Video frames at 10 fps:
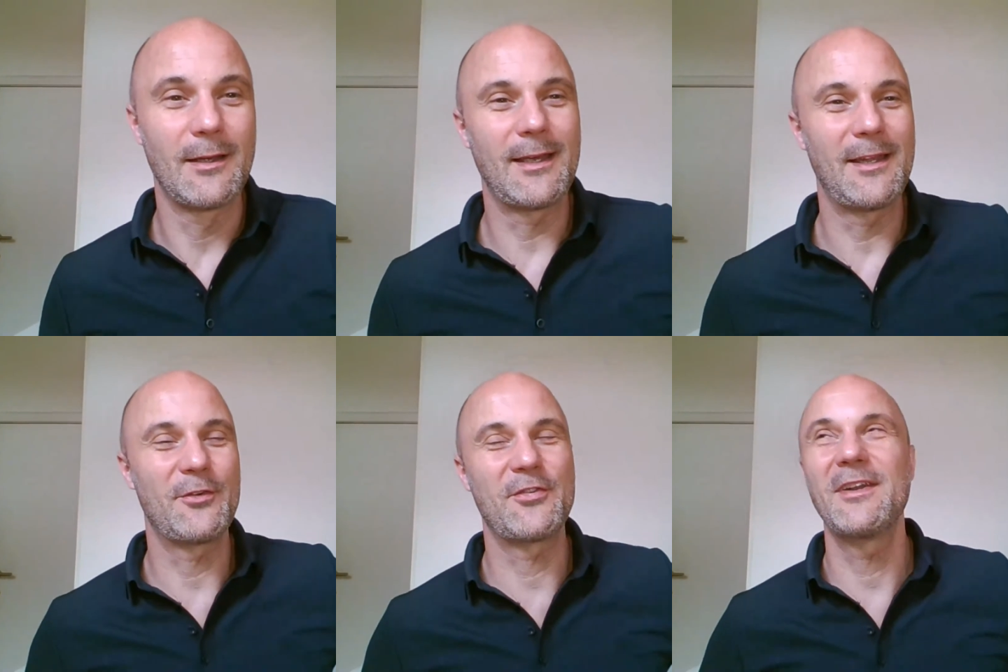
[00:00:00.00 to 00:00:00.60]

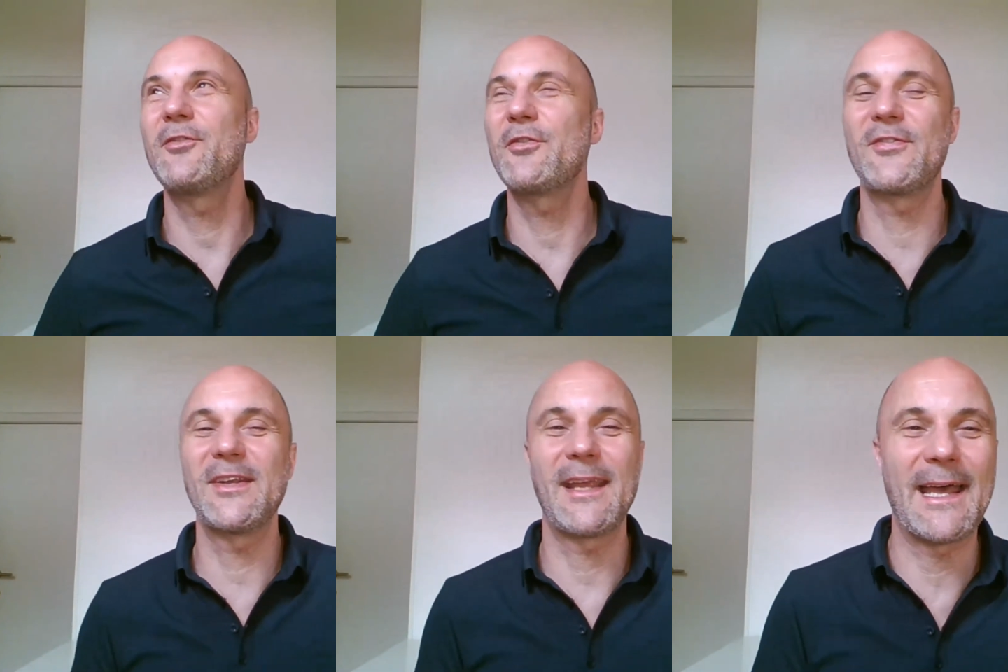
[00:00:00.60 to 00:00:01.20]
Yeah, there's an
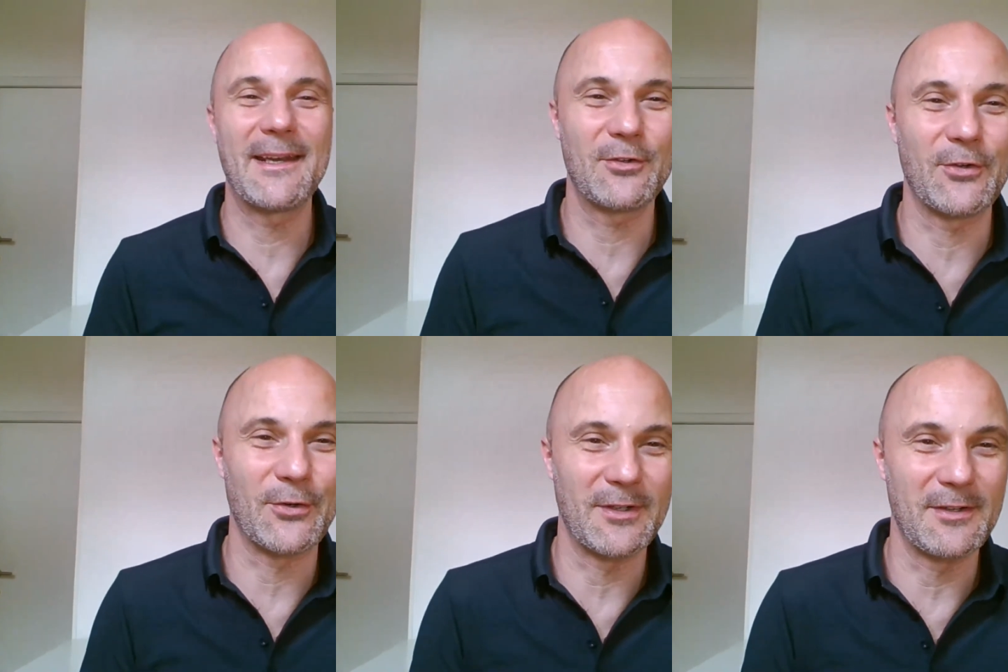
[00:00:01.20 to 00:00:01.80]
interesting
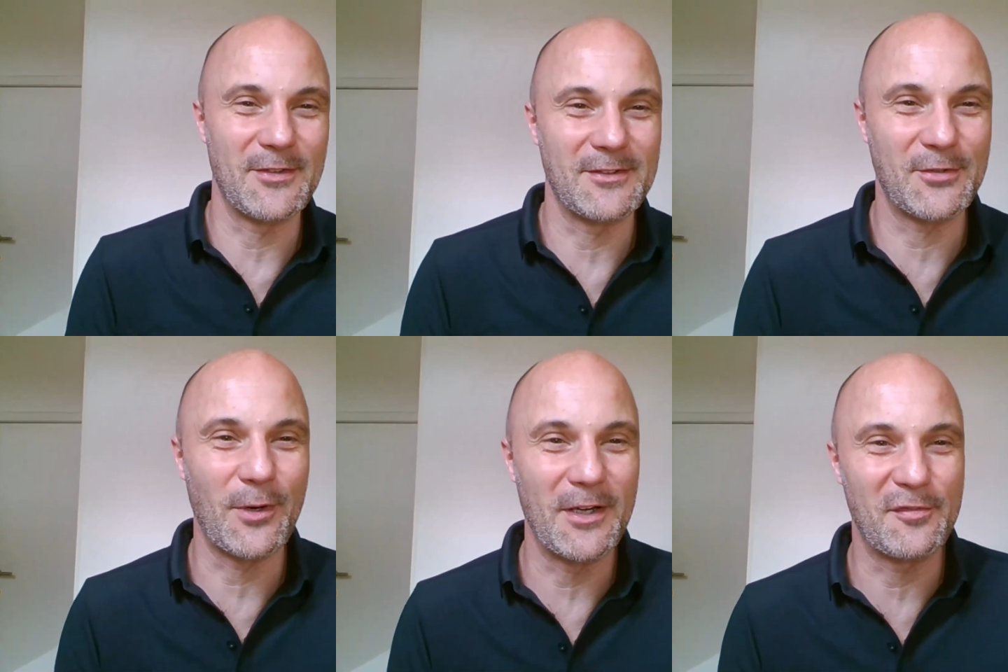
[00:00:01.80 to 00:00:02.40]
anecdote, and
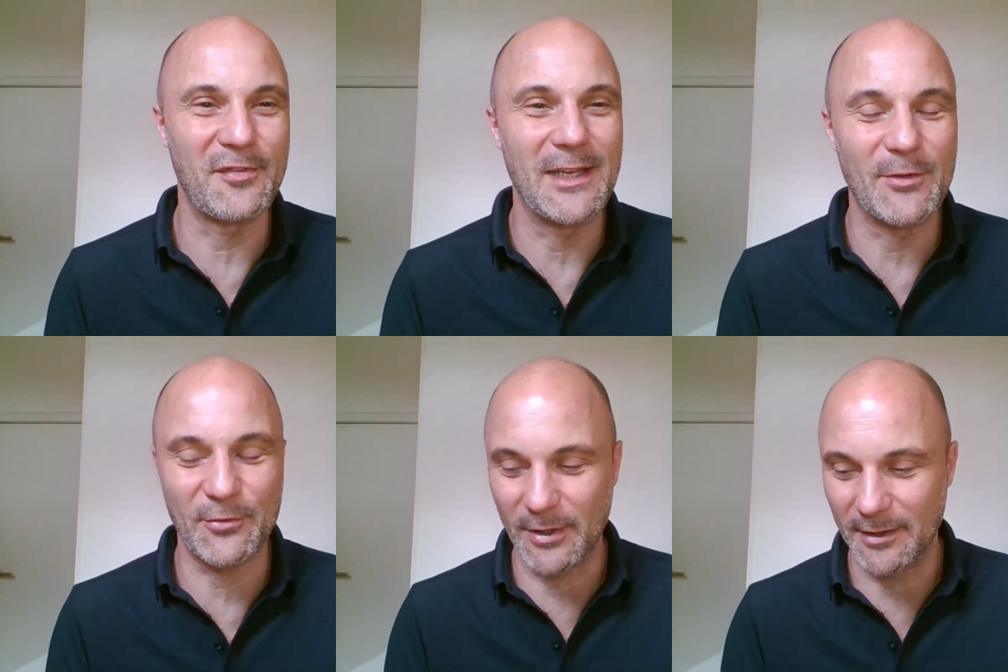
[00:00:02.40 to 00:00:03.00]
it's quite a
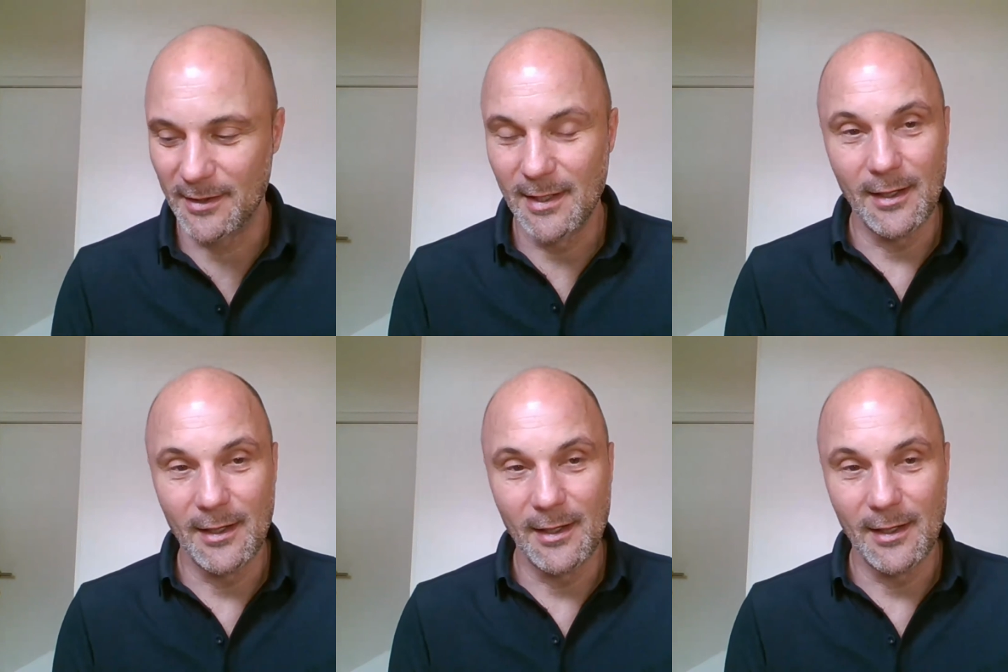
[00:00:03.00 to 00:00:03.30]
famous one.